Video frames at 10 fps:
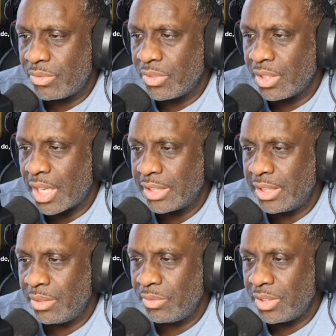Feel like
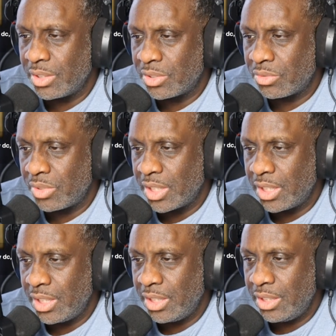DMV is
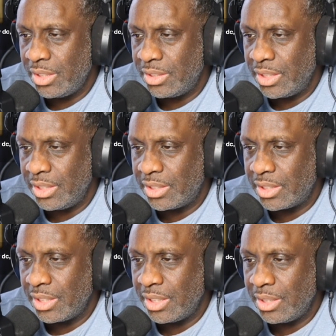really
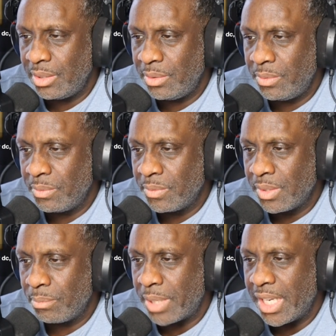DC,
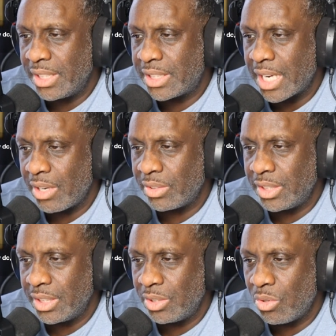Page
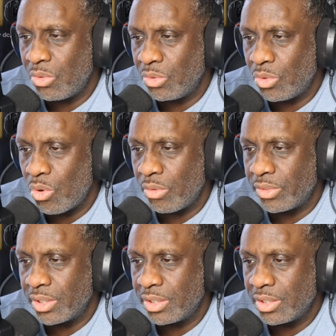County, and
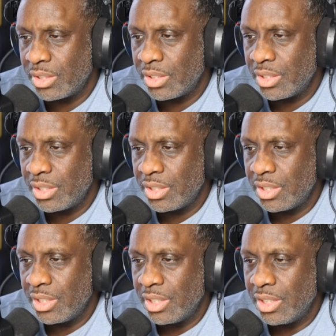Norva.
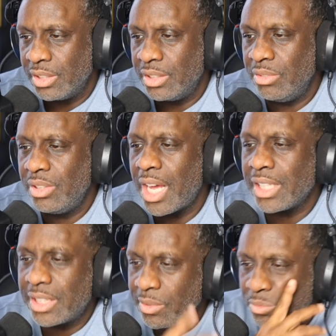You
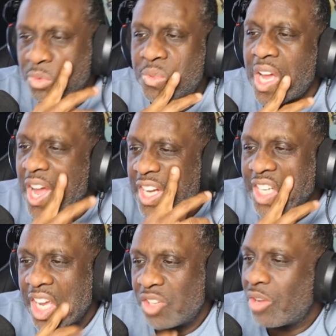got to give them some
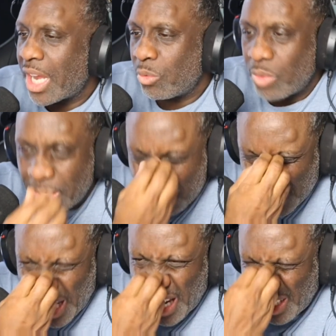contact. You got a
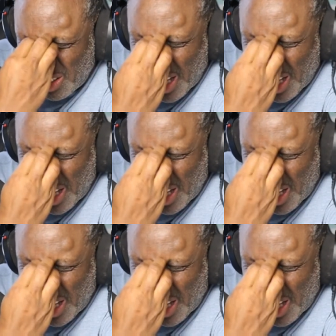website.